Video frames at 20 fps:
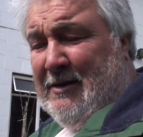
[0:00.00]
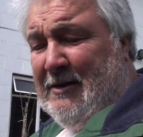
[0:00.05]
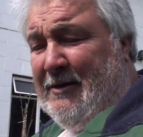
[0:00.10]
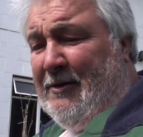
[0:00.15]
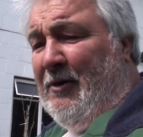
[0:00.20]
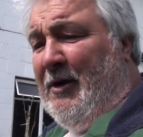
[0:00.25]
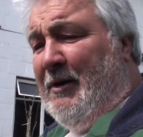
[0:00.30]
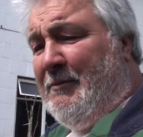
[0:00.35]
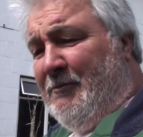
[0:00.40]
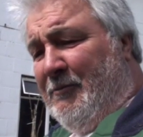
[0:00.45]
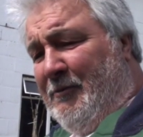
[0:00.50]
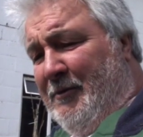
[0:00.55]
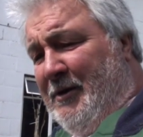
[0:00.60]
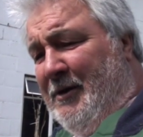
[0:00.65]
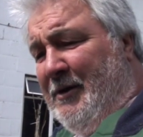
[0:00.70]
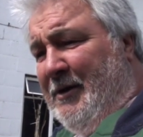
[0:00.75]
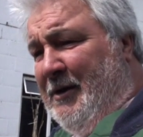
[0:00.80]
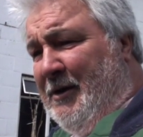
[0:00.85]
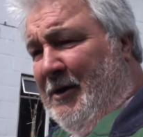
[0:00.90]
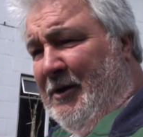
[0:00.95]
and I am
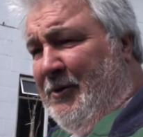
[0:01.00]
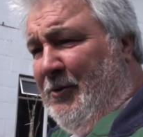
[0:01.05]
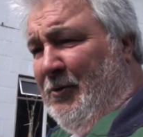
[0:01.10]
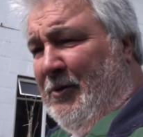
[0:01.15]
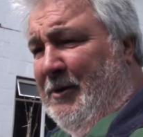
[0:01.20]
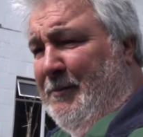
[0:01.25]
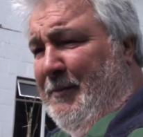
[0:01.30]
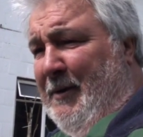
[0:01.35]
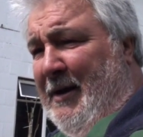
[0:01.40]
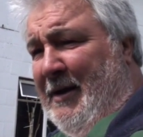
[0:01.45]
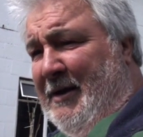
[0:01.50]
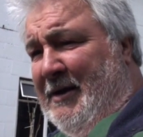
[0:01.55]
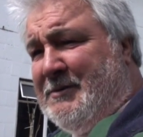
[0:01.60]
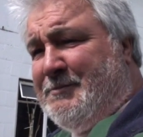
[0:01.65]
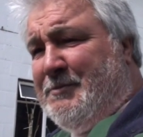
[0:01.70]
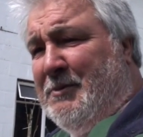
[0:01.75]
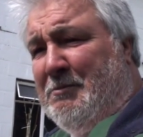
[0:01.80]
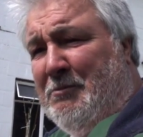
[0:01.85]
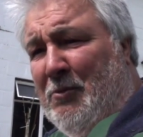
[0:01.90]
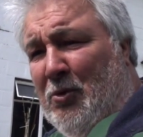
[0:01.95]
really annoyed about this,
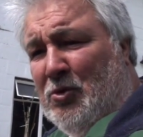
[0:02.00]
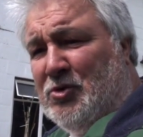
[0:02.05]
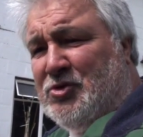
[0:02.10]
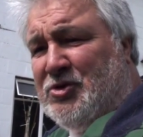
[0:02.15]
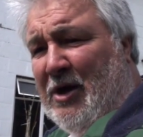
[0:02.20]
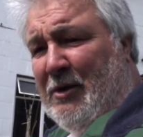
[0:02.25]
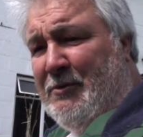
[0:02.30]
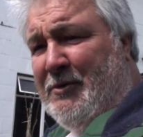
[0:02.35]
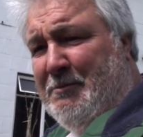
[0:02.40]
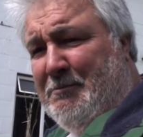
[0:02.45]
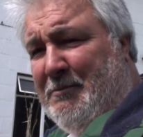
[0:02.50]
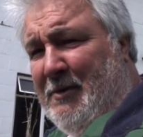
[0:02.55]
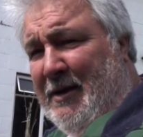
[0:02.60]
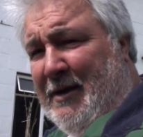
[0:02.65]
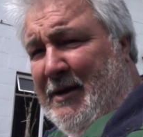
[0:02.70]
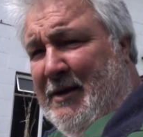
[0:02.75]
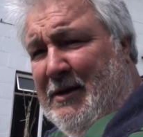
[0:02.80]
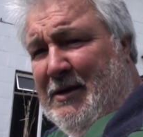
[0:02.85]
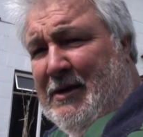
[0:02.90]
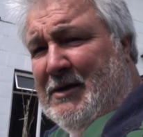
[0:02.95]
but more so than
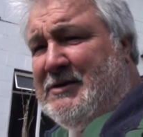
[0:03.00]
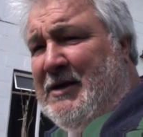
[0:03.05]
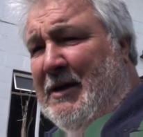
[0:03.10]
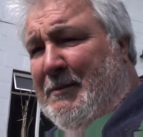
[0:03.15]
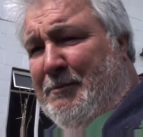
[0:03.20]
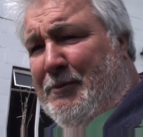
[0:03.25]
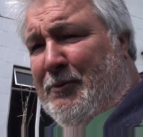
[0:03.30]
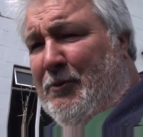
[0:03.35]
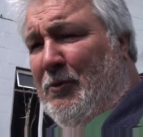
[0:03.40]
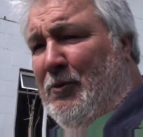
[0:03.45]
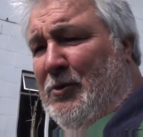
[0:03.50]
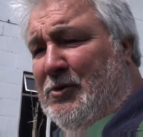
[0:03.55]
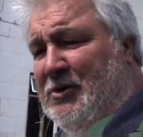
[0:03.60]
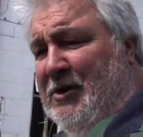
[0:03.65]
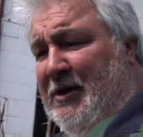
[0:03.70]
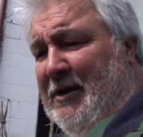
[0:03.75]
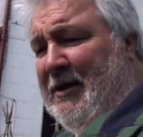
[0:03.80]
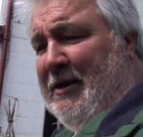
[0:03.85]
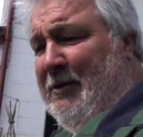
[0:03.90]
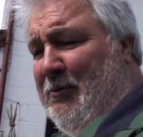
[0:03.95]
me is that poor
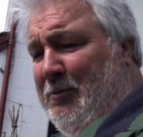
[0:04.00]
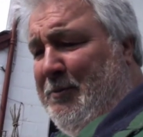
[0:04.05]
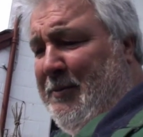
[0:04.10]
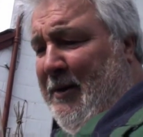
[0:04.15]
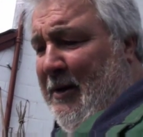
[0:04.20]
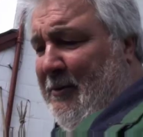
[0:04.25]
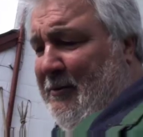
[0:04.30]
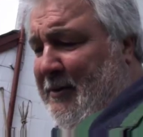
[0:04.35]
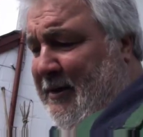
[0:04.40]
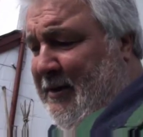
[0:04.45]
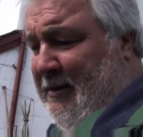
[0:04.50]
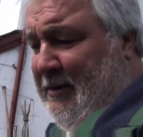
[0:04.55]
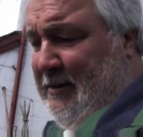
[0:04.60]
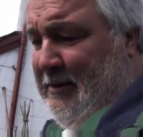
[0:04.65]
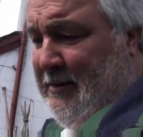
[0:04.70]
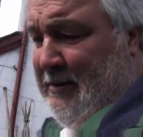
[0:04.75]
dear little pony.